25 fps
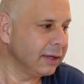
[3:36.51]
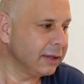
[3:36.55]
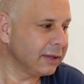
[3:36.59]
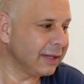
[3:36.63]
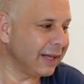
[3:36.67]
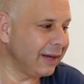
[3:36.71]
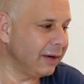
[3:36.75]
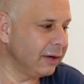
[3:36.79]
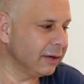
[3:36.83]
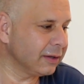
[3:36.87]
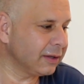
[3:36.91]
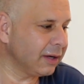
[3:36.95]

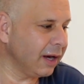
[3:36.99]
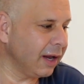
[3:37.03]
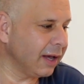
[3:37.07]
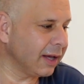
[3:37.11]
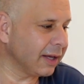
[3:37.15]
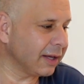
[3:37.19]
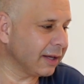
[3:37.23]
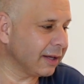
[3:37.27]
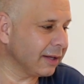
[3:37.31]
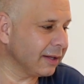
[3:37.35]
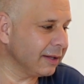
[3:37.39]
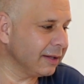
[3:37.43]
they looked
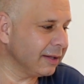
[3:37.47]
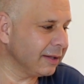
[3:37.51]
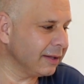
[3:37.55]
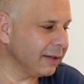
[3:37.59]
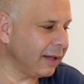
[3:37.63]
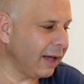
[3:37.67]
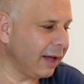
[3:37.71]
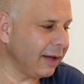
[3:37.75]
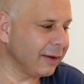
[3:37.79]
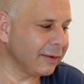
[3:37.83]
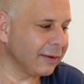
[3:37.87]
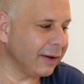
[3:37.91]
like,
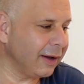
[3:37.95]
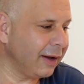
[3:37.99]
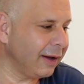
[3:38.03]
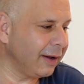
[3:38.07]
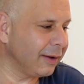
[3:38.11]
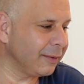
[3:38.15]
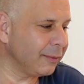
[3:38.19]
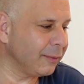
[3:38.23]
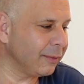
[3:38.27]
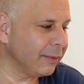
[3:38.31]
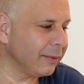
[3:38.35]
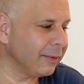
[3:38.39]

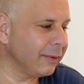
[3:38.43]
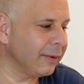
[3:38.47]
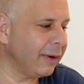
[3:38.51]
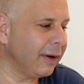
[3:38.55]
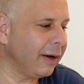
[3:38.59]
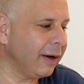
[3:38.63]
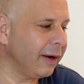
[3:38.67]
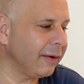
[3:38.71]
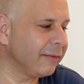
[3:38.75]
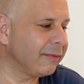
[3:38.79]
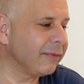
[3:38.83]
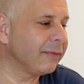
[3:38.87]

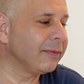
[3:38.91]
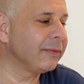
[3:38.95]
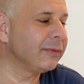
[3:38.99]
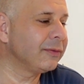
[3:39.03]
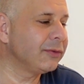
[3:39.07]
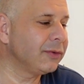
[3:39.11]
I've